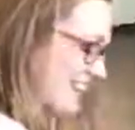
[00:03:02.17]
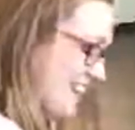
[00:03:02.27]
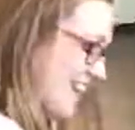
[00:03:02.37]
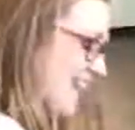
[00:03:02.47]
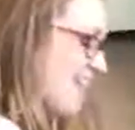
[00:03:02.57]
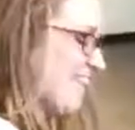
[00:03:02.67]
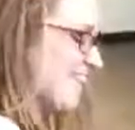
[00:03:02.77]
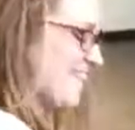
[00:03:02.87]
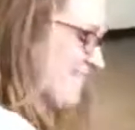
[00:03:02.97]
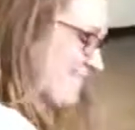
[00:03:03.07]
Now,
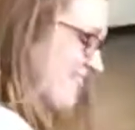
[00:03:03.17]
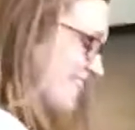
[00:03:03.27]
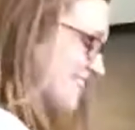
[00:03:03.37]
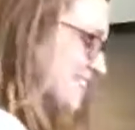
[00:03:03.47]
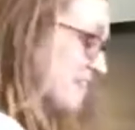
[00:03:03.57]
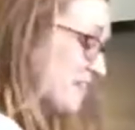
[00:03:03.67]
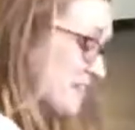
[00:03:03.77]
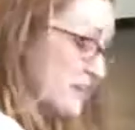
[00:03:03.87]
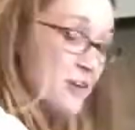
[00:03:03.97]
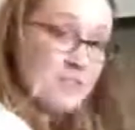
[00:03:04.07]
instead of
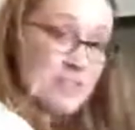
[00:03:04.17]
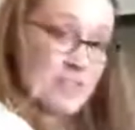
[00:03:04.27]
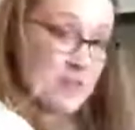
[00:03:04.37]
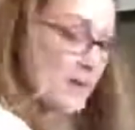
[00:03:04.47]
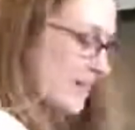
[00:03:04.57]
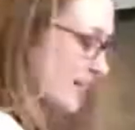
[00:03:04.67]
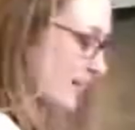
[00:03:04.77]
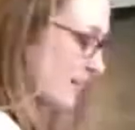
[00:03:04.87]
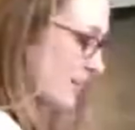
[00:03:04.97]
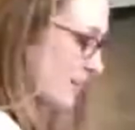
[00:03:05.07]
clicking her for touching my hand,
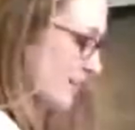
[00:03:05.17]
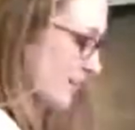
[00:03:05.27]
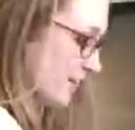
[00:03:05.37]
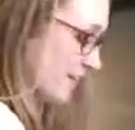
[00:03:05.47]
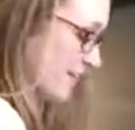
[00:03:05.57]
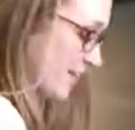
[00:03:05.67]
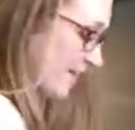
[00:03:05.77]
I'm gonna click her